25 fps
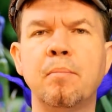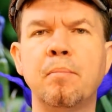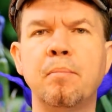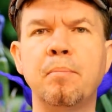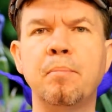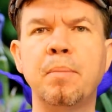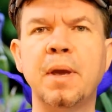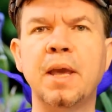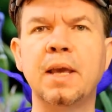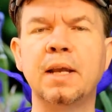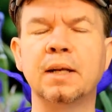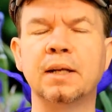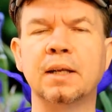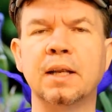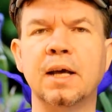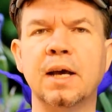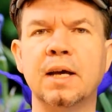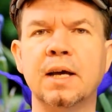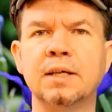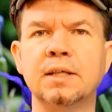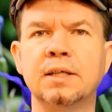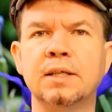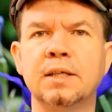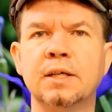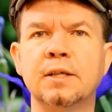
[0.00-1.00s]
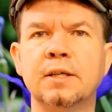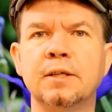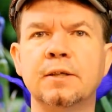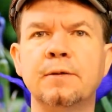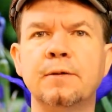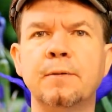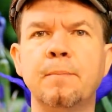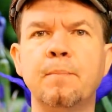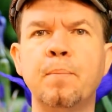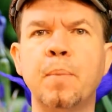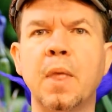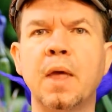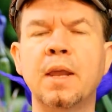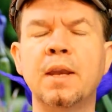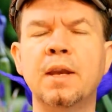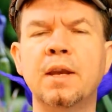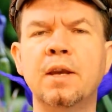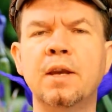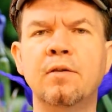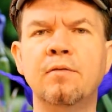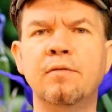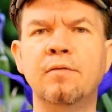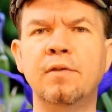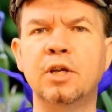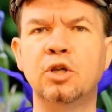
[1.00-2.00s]
penalizes an
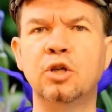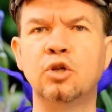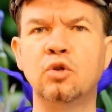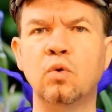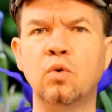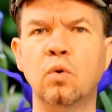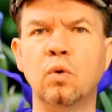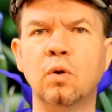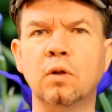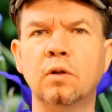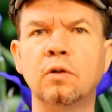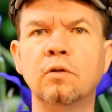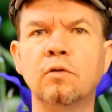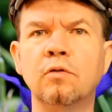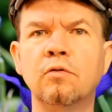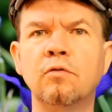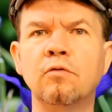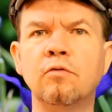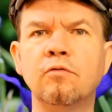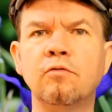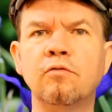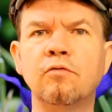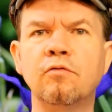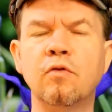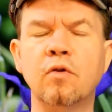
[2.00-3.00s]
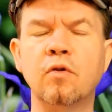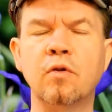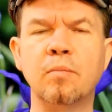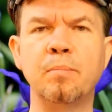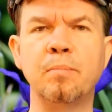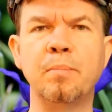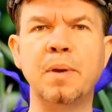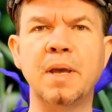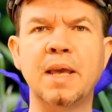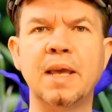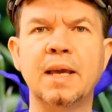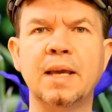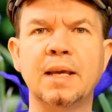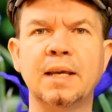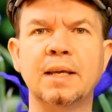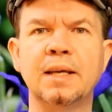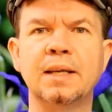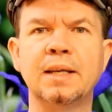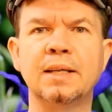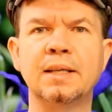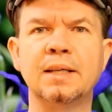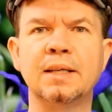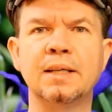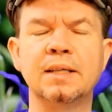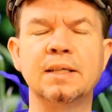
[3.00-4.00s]
individual for
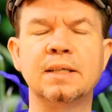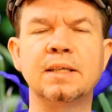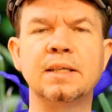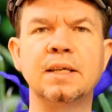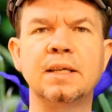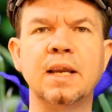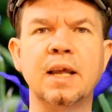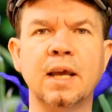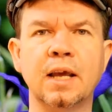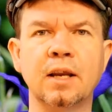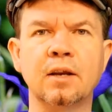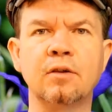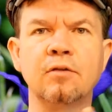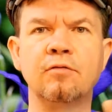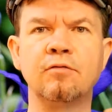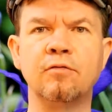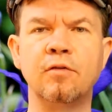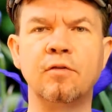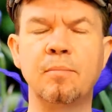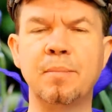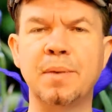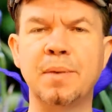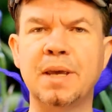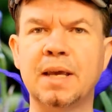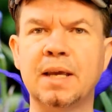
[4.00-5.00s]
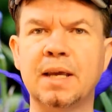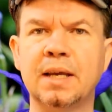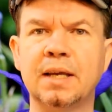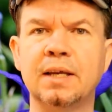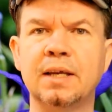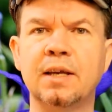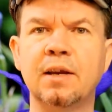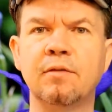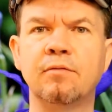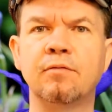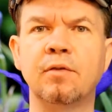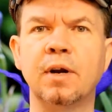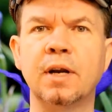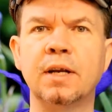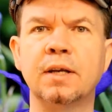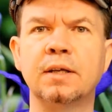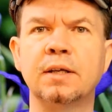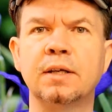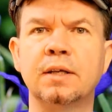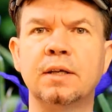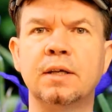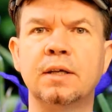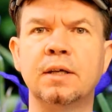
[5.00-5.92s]
being distinct, for being different.